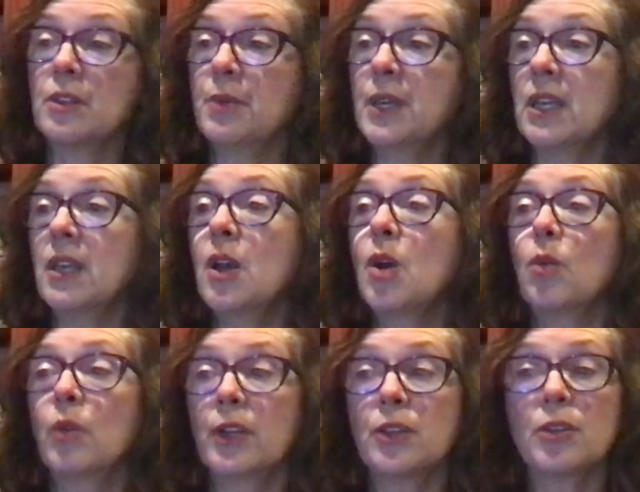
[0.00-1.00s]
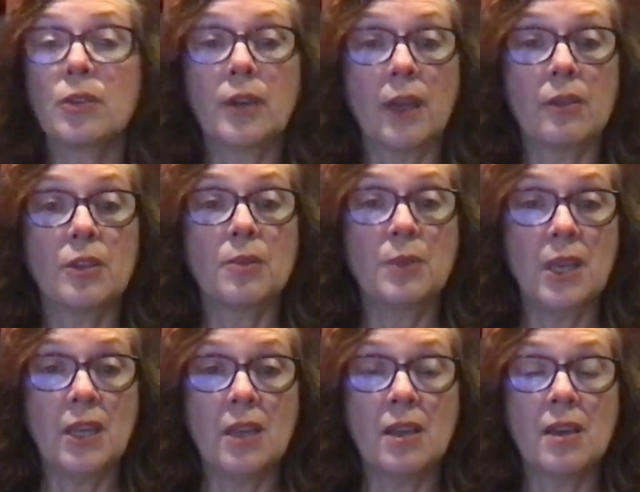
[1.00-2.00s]
to be what it turned out to
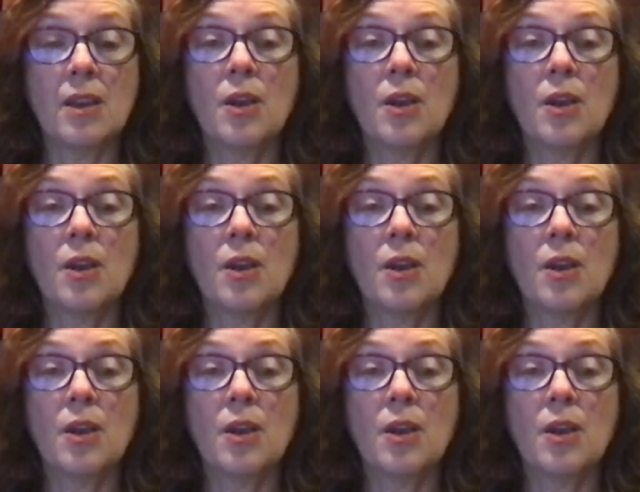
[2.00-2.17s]
be